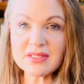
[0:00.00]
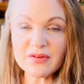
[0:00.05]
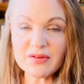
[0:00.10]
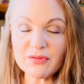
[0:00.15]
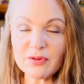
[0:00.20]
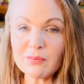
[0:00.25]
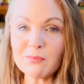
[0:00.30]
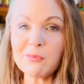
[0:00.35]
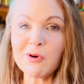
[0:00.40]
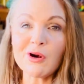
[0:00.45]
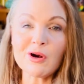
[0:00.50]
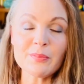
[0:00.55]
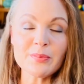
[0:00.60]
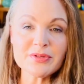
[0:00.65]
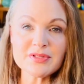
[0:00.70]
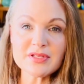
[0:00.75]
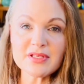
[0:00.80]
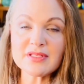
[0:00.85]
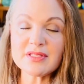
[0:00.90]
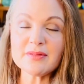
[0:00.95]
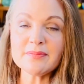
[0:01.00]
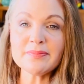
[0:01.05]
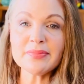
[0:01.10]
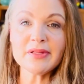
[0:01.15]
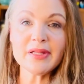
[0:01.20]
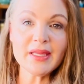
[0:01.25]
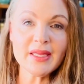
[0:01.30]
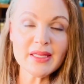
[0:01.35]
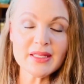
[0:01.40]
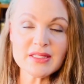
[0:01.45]
different purposes and
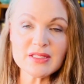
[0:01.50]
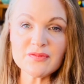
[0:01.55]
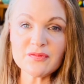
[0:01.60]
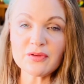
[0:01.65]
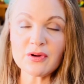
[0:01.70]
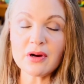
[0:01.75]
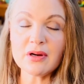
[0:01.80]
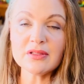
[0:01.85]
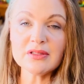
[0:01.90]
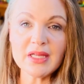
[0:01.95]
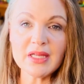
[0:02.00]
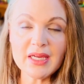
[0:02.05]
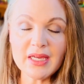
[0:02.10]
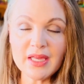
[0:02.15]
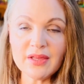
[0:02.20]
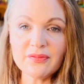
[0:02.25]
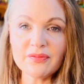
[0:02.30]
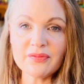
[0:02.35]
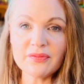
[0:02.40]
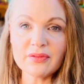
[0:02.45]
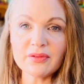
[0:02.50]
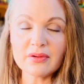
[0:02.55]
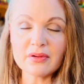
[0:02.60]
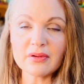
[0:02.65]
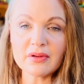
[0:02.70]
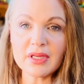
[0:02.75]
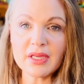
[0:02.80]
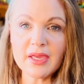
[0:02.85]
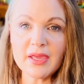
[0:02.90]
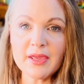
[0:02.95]
plans for our life,
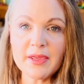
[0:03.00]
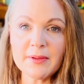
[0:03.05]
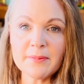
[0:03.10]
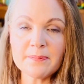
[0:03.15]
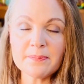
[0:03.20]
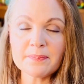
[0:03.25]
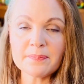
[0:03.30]
okay?